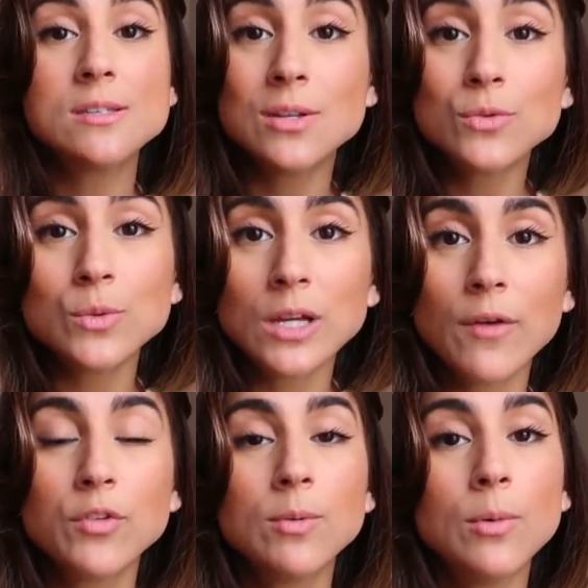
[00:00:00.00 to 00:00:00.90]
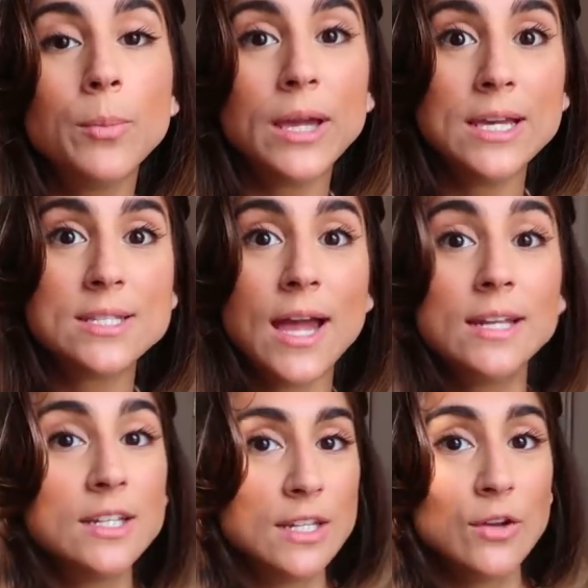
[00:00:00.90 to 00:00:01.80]
He said it was really comfortable, but his
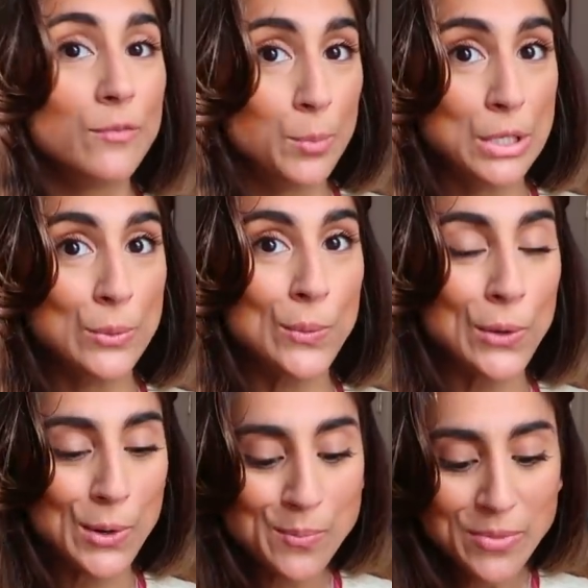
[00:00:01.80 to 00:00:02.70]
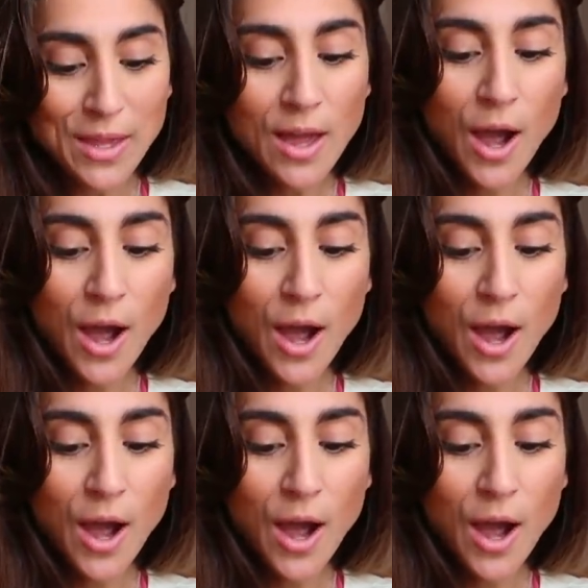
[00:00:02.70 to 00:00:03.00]
head did get pretty warm.